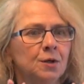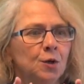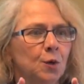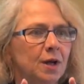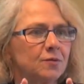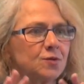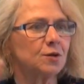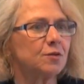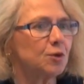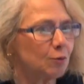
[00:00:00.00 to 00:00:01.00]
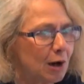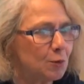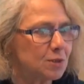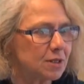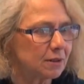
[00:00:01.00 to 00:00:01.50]
who have sort of the
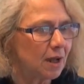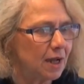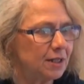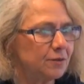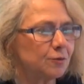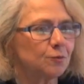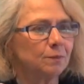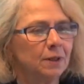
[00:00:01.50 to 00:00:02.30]
requisite kind of